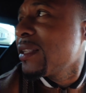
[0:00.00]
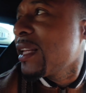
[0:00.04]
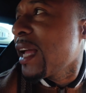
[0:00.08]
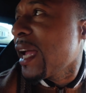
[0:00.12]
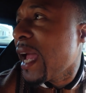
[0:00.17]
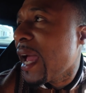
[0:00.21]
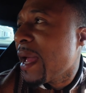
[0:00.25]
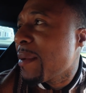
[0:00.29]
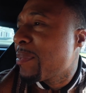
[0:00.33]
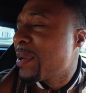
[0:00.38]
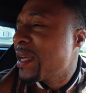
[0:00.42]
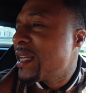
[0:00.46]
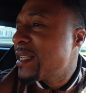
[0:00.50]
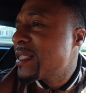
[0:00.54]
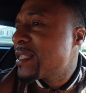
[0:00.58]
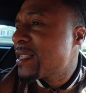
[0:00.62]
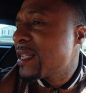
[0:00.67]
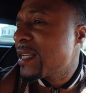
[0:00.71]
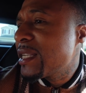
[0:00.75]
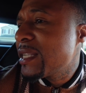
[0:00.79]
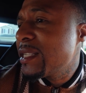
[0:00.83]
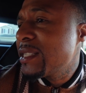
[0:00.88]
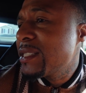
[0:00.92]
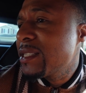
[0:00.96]
They at
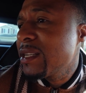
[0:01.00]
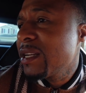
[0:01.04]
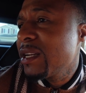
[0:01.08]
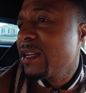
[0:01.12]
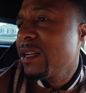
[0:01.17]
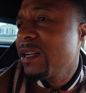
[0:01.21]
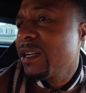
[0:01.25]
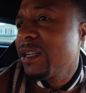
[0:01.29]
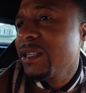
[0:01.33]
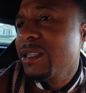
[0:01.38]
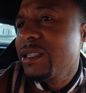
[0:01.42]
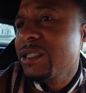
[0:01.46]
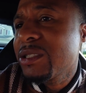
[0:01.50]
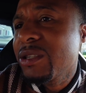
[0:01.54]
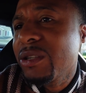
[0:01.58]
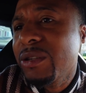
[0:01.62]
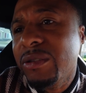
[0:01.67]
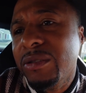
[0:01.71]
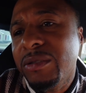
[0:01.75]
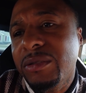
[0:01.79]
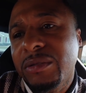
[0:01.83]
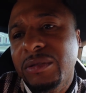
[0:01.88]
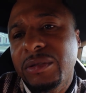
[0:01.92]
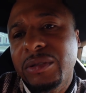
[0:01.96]
PCs.
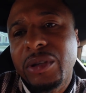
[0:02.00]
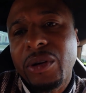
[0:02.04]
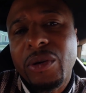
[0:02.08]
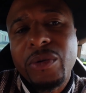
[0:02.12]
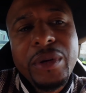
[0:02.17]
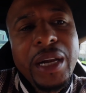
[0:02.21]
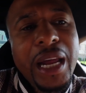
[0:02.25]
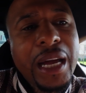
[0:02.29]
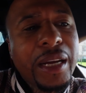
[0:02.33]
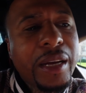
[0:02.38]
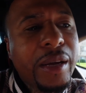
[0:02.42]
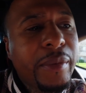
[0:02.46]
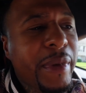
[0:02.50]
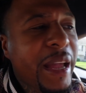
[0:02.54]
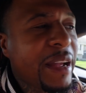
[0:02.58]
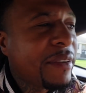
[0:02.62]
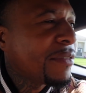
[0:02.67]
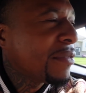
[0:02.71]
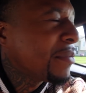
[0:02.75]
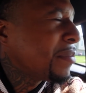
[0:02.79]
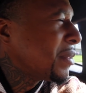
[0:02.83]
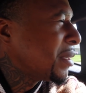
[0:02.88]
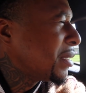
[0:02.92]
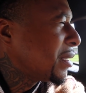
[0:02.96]
So, you know, when I come back
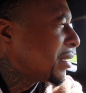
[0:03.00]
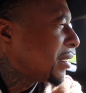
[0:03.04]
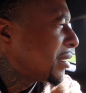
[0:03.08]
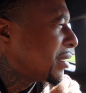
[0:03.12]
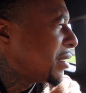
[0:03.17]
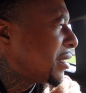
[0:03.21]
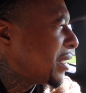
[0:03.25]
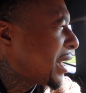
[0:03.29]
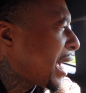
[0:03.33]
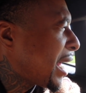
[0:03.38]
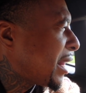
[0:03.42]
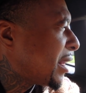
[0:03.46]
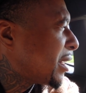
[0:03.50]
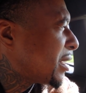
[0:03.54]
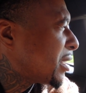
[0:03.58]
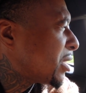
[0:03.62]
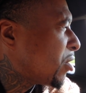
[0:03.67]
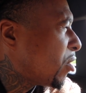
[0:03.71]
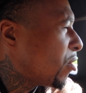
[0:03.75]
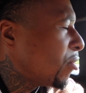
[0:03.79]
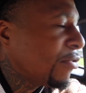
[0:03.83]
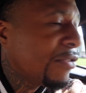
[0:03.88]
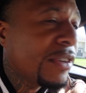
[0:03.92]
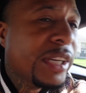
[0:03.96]
from Dallas,
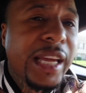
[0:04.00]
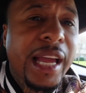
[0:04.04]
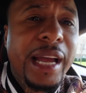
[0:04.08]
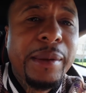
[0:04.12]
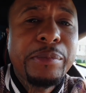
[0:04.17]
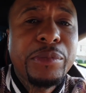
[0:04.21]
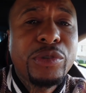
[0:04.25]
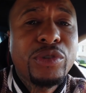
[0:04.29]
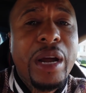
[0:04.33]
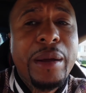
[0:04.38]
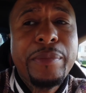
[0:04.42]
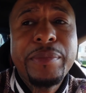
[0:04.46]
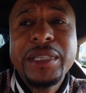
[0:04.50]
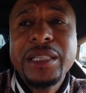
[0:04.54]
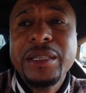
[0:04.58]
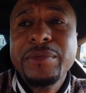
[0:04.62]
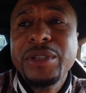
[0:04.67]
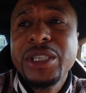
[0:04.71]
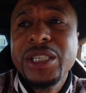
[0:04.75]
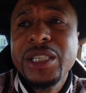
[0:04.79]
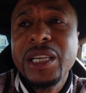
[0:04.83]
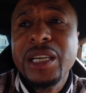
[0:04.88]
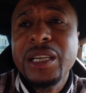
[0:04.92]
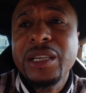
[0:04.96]
hopefully I'm dropping
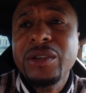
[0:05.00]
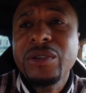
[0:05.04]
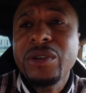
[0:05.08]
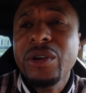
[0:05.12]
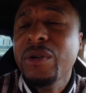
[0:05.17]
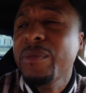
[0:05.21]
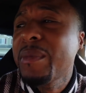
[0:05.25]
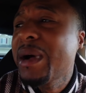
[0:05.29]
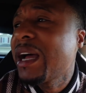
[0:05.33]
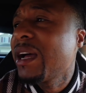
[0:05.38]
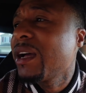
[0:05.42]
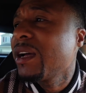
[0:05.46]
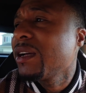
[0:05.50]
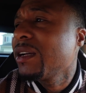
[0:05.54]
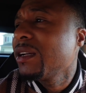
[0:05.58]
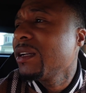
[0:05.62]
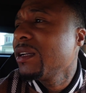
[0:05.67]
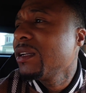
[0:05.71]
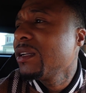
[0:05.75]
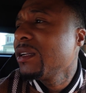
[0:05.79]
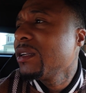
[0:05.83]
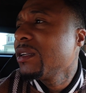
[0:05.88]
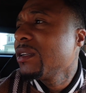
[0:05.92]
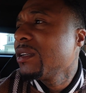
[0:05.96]
some shit. You know, my
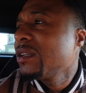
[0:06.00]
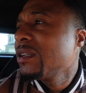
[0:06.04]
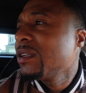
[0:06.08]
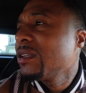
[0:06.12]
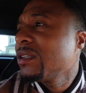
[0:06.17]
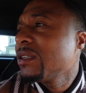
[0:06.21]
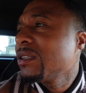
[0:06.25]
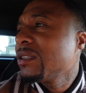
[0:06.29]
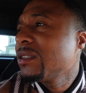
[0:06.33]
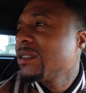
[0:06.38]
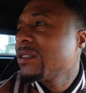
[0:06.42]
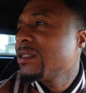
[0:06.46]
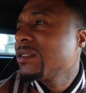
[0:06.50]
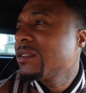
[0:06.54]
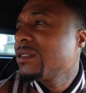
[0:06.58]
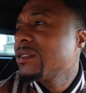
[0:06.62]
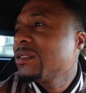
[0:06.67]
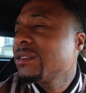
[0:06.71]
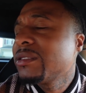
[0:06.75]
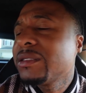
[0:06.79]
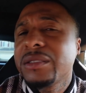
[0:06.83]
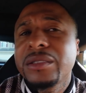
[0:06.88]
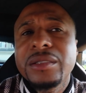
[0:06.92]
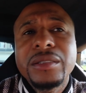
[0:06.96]

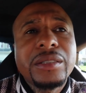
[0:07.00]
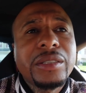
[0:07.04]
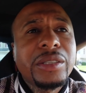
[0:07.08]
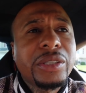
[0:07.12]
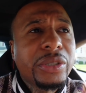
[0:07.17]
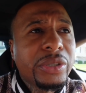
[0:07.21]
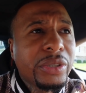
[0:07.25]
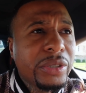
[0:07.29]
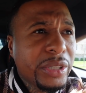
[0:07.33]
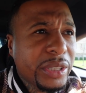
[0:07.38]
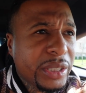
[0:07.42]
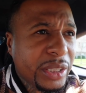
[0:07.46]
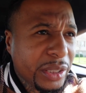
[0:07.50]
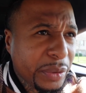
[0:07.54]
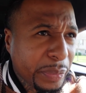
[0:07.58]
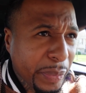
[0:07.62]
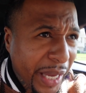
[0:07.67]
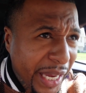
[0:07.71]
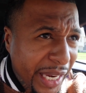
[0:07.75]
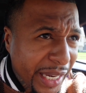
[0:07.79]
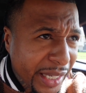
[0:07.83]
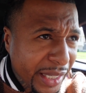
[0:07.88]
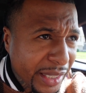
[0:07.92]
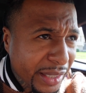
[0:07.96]
Urus is
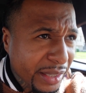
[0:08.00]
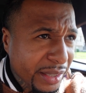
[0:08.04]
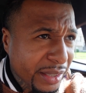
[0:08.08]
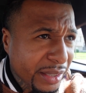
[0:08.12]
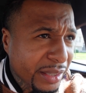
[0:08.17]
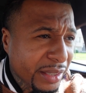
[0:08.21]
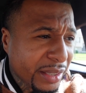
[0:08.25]
painted.